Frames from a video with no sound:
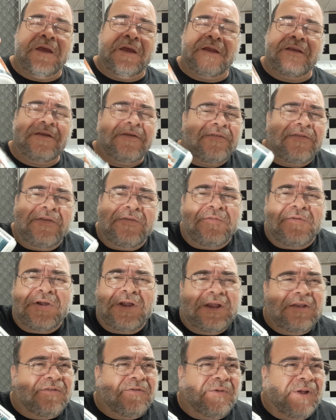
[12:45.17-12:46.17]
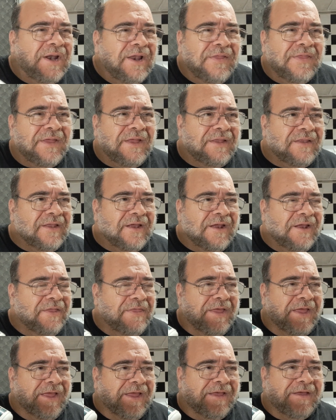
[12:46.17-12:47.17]
It doesn't really do anything, I
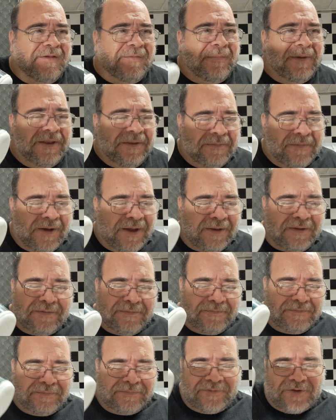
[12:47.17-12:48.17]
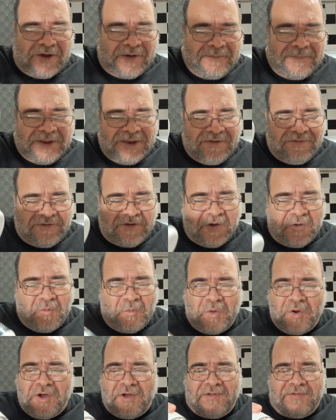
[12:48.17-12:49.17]
think. I mean, my diabetes got
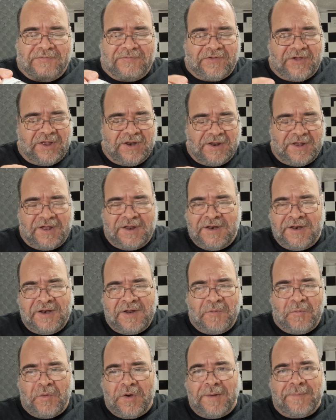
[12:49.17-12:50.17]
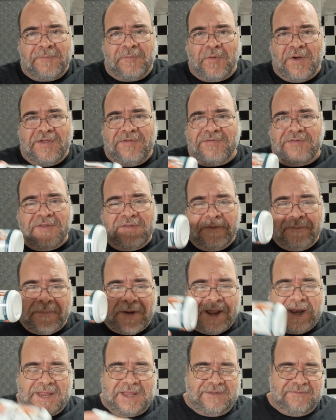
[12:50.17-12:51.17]
worse. I don't know why I'm wasting the
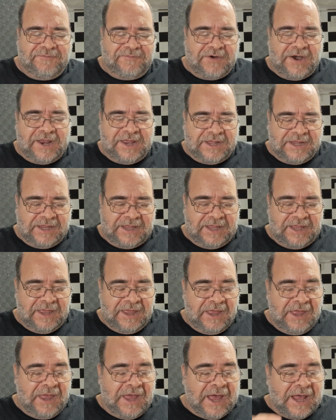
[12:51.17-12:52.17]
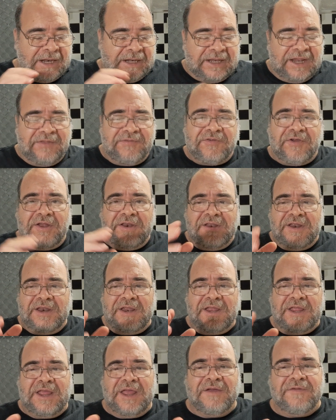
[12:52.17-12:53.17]
money, frankly, unless I
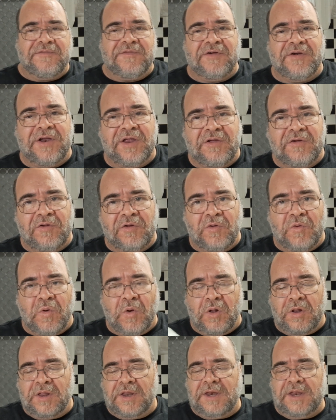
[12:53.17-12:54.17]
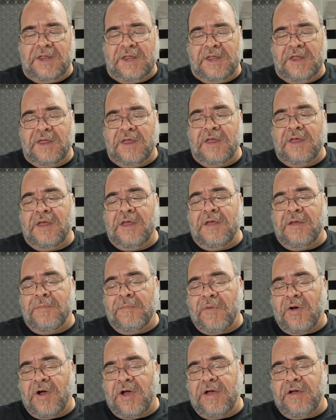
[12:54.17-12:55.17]
didn't get very good quality
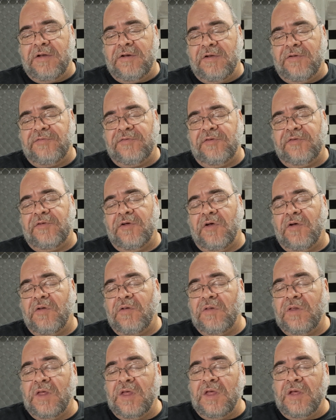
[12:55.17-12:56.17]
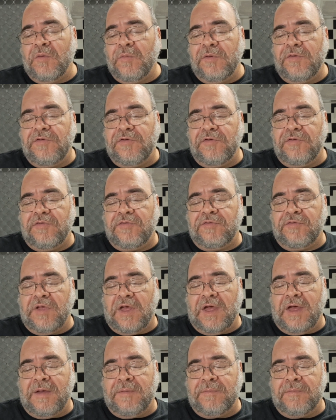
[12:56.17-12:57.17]
inositol, which is
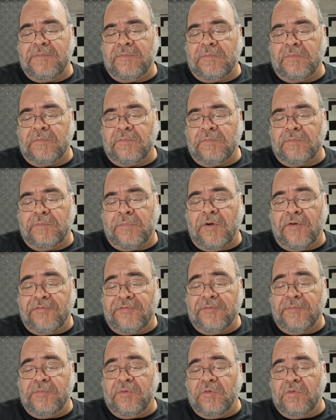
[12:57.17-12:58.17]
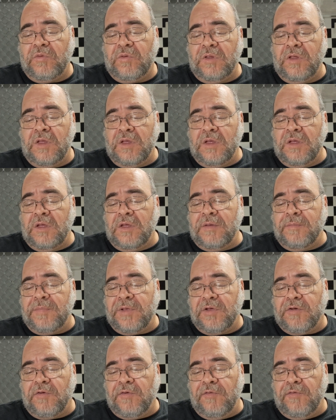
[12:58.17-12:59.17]
possible
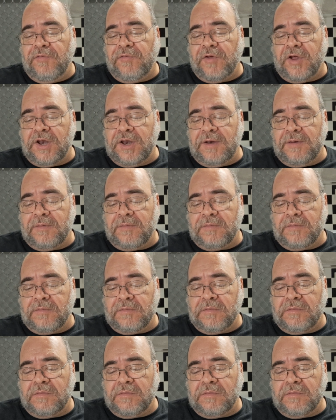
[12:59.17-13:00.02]
because I didn't